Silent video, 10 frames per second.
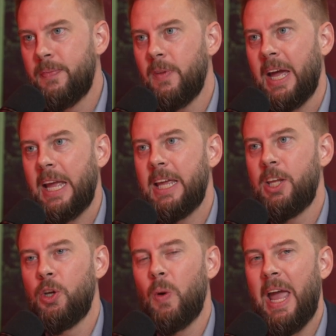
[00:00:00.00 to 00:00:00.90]
Like,
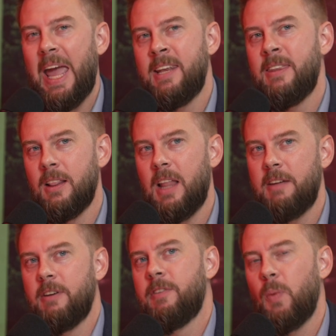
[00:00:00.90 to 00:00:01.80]
you end the
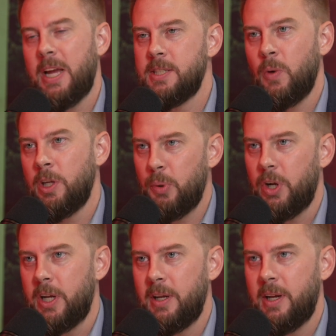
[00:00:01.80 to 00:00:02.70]
life of your waste when you
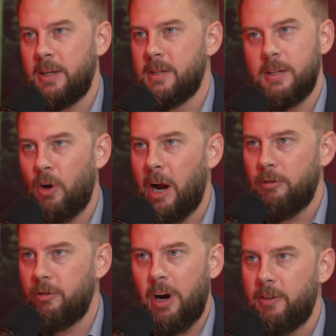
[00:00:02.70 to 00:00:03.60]
put it into the
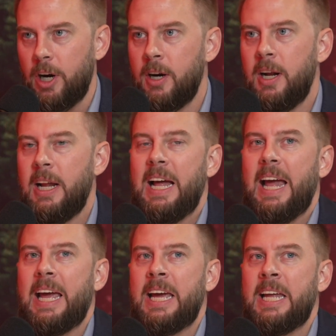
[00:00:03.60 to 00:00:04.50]
ground forever.
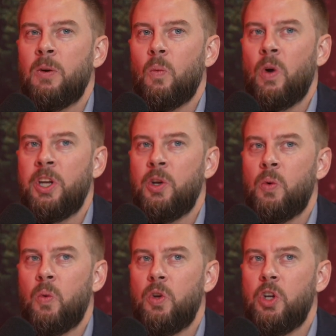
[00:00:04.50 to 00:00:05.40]
And when
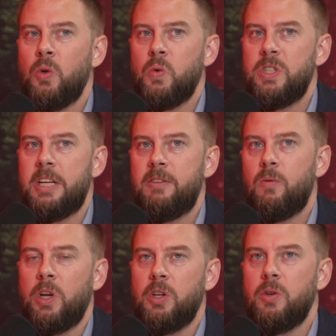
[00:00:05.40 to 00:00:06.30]
you use it,
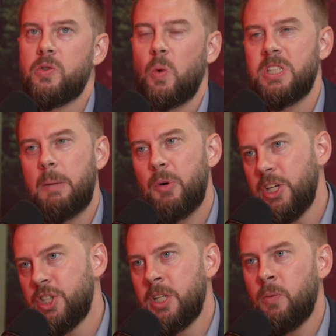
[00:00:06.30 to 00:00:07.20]
when you do source
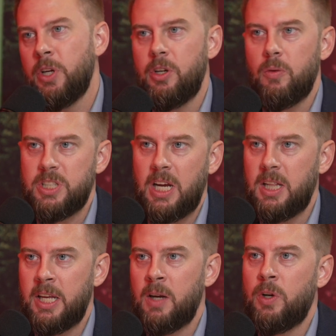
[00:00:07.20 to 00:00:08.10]
separation, when you do
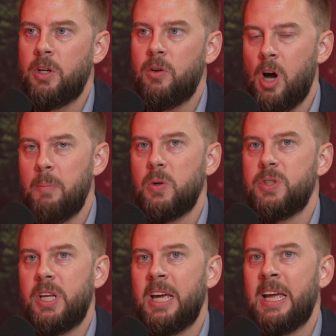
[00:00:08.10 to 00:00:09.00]
recycling, when you do
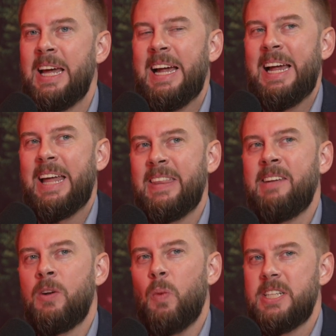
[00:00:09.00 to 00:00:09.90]
composting, and then
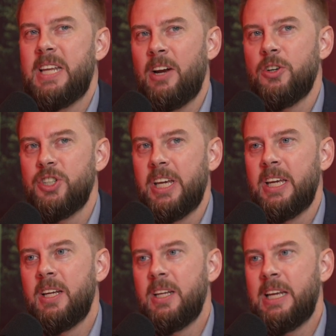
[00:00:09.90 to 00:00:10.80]
even waste to
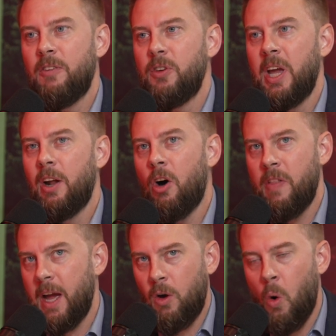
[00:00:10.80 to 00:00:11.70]
energy. Now, if you get all
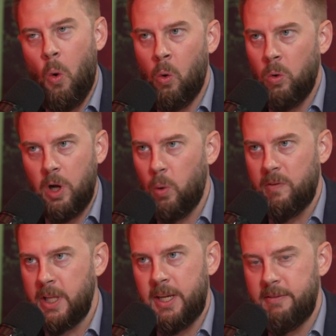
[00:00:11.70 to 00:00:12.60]
that coal
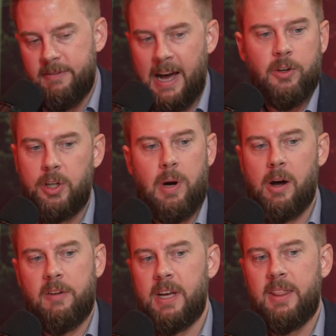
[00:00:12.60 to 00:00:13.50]
equivalent value
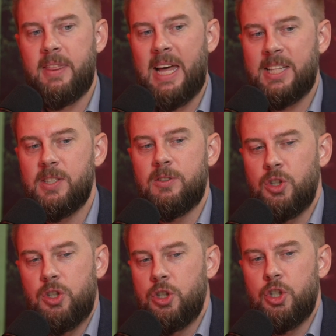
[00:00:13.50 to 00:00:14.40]
out of it, that's
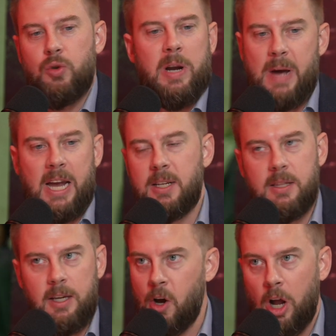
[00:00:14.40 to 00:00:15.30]
straight back into
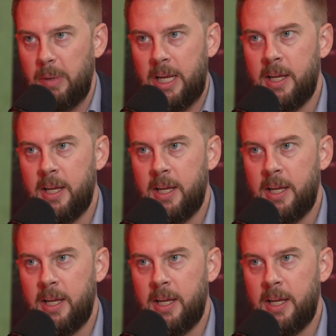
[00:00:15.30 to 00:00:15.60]
the economy.